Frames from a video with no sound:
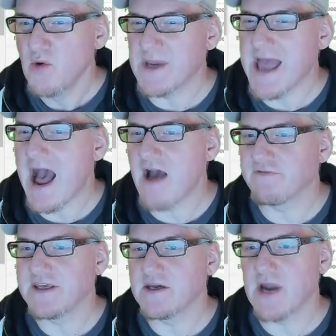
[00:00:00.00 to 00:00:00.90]
We
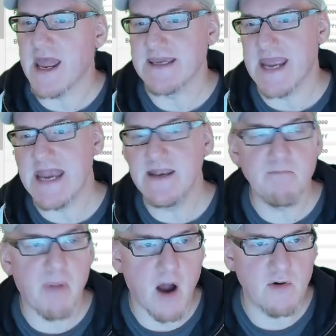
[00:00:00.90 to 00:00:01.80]
have here an
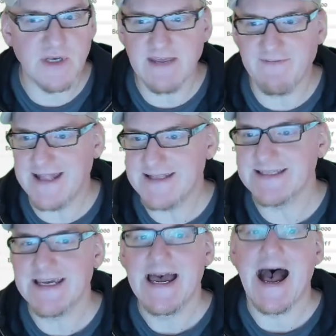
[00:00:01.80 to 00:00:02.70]
inbound
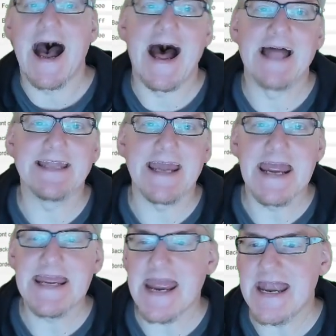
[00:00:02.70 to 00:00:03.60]
event and
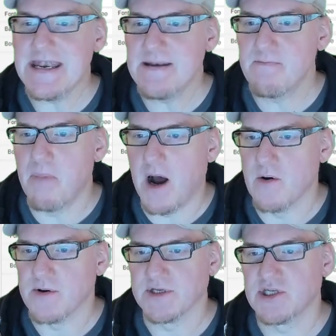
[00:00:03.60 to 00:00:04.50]
an
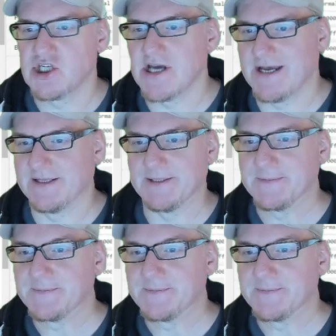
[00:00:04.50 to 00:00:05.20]
inbound channel.